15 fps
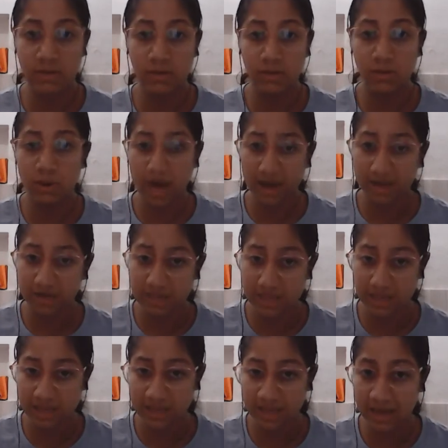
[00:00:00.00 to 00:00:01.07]
You won't have a
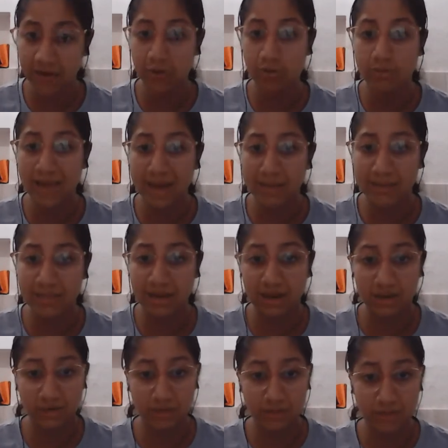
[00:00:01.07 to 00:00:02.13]
say in that. You'll be
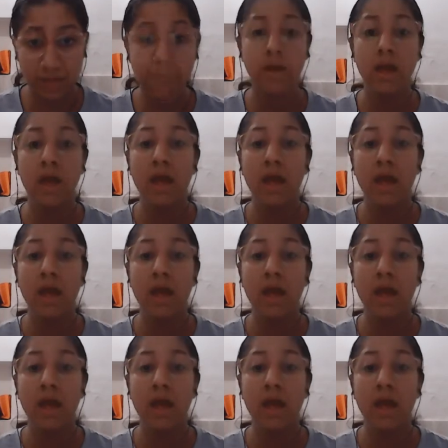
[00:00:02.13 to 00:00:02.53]
abstaining from them.